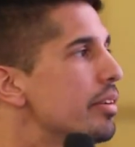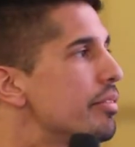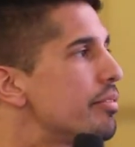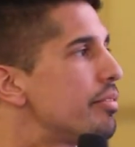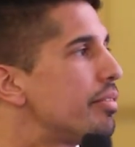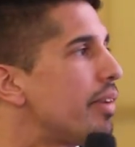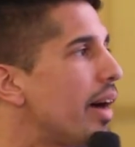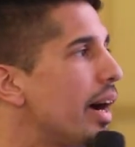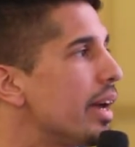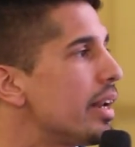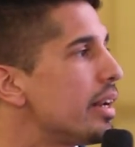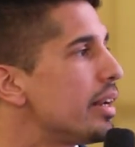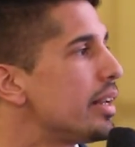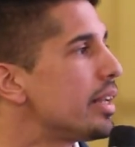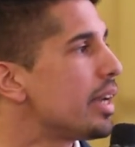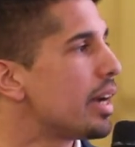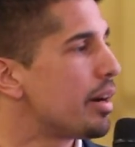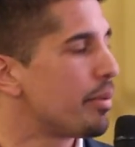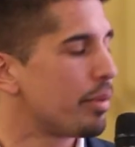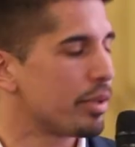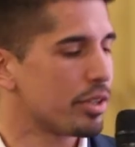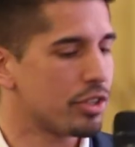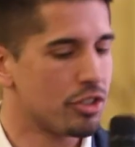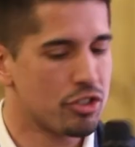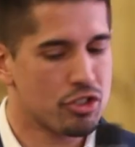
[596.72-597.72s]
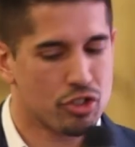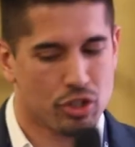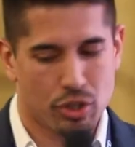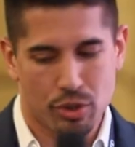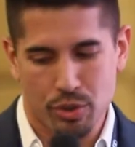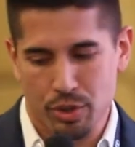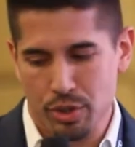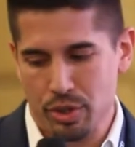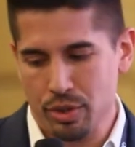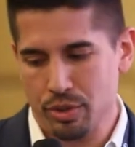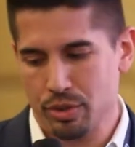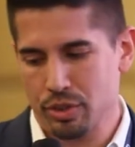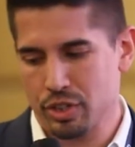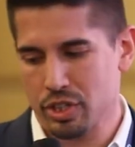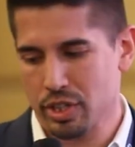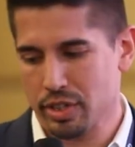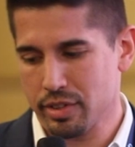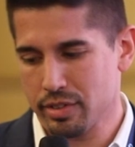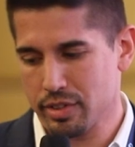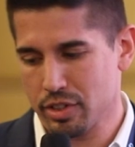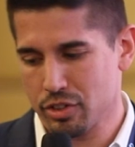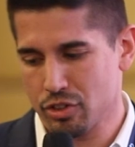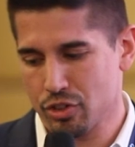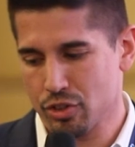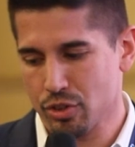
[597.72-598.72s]
Finally, I want to show you
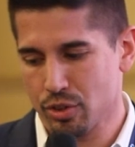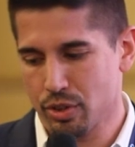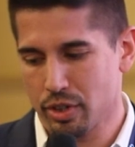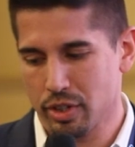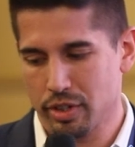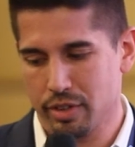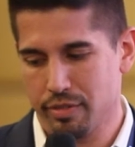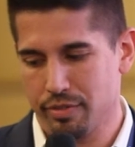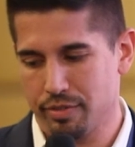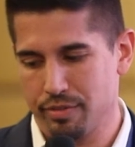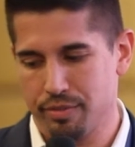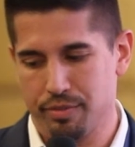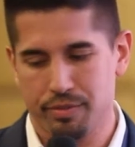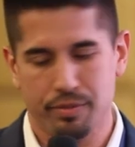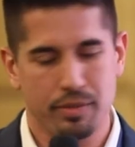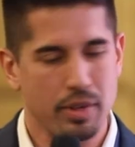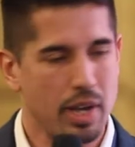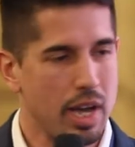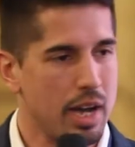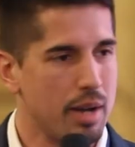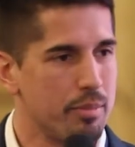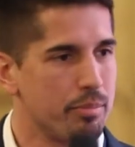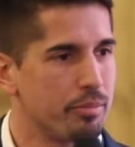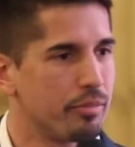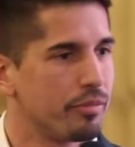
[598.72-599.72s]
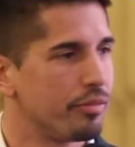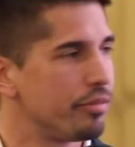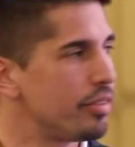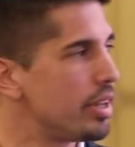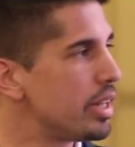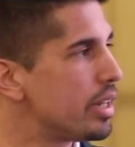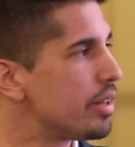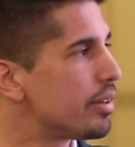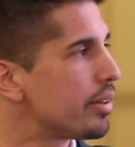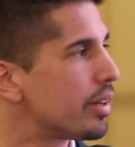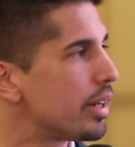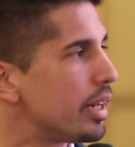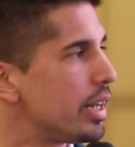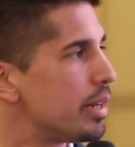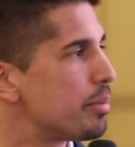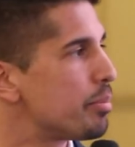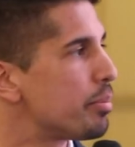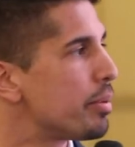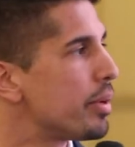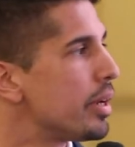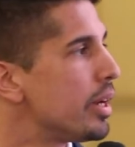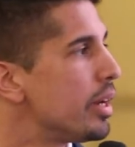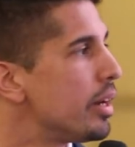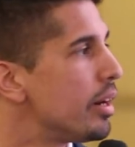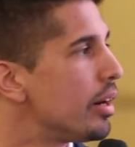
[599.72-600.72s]
just a short video
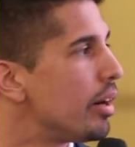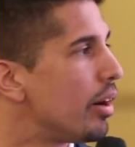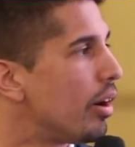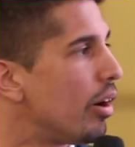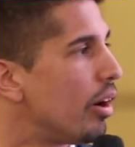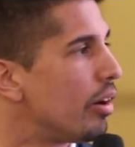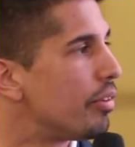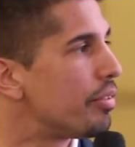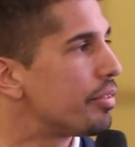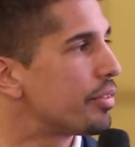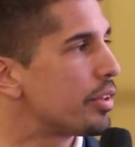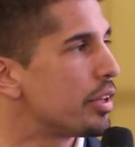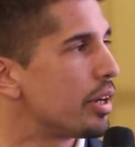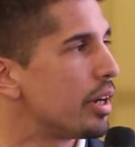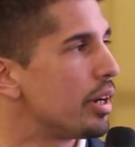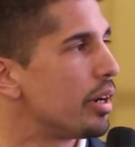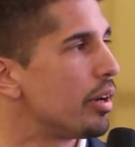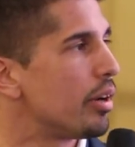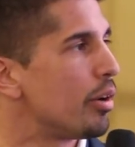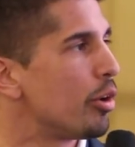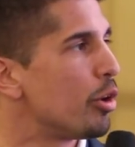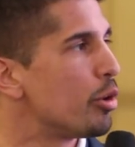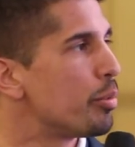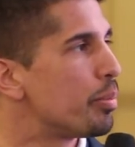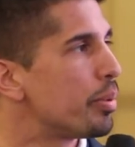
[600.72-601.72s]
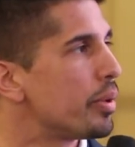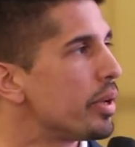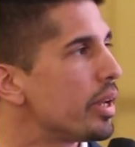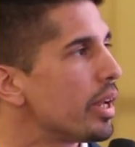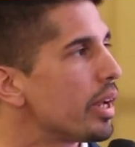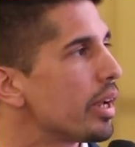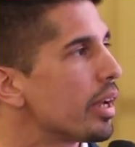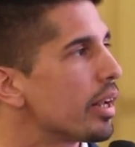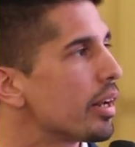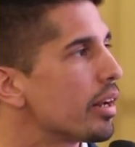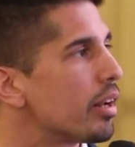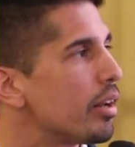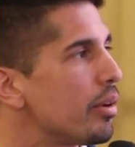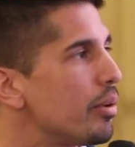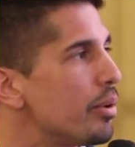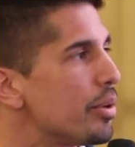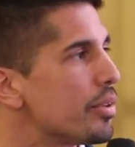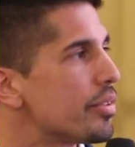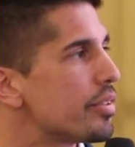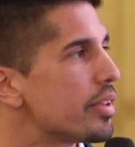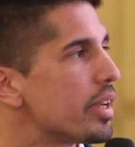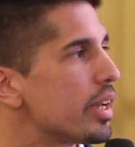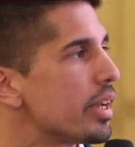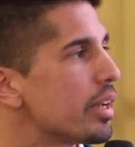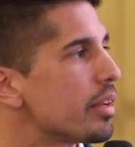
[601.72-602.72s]
clip of the opening and
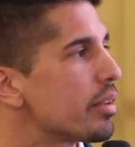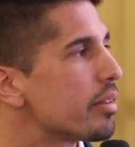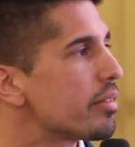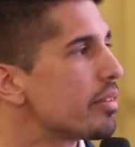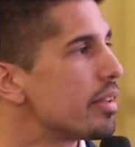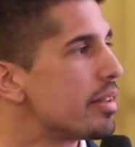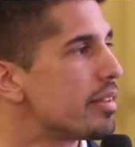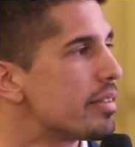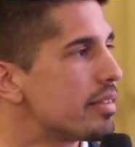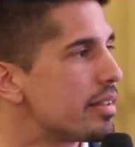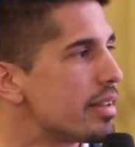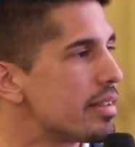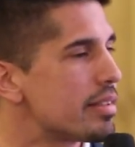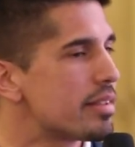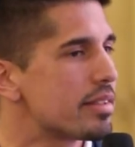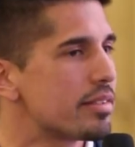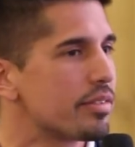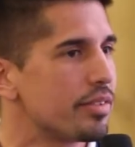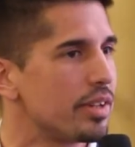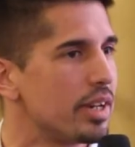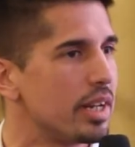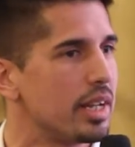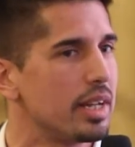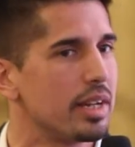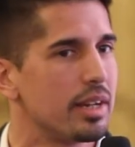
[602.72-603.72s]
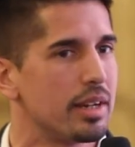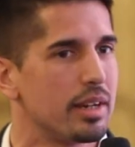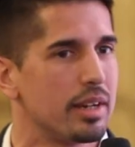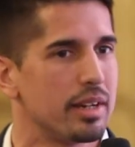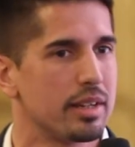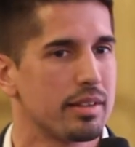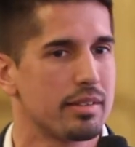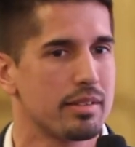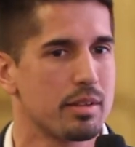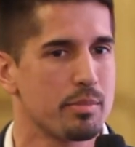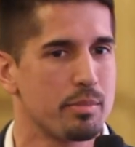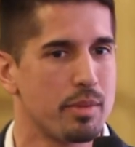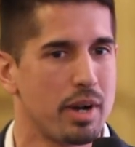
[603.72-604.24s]
closing, since this is really a